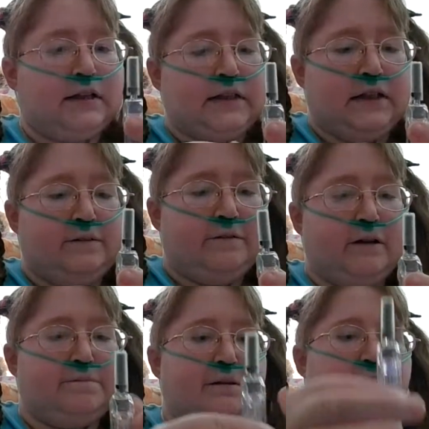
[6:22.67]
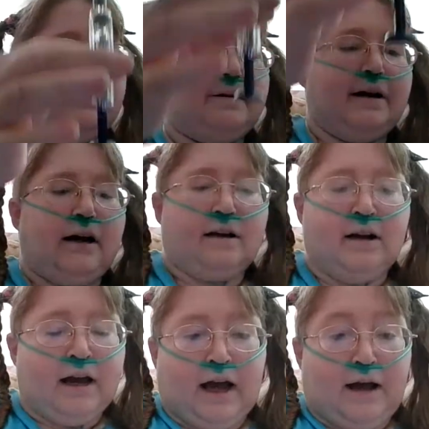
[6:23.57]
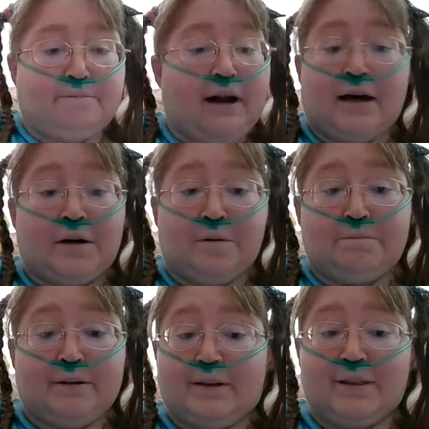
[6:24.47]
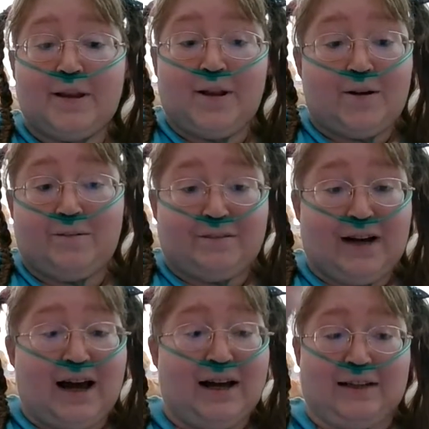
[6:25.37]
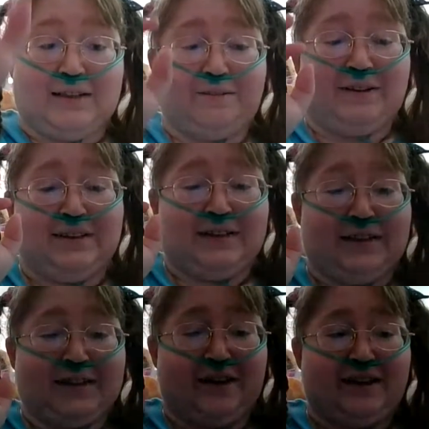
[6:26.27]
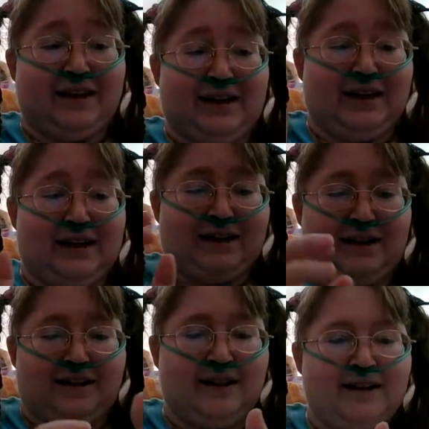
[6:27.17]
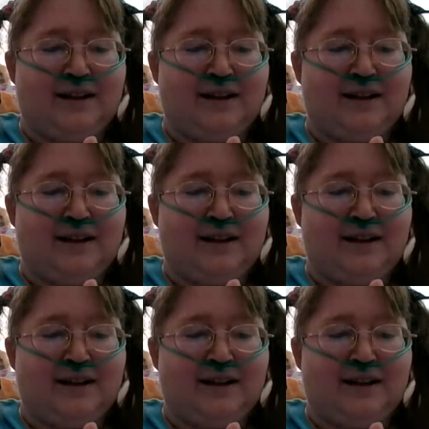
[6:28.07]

See if you can put this back on. I'm not opening the globe in the next one to show you the needle.